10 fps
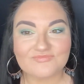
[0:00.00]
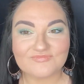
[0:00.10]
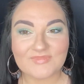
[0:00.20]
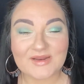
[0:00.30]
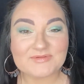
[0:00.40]

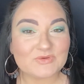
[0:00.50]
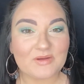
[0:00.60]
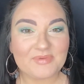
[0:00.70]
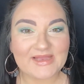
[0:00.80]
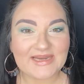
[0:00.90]
My lips are
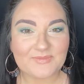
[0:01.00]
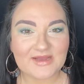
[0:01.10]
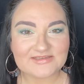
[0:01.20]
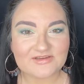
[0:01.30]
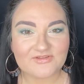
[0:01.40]
quite big anyway. I
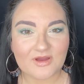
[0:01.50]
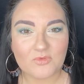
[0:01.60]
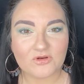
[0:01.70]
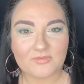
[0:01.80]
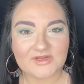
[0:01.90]
don't know that I
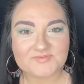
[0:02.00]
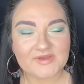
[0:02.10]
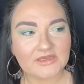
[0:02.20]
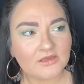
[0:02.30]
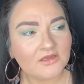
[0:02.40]
want them much
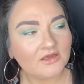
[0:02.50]
bigger,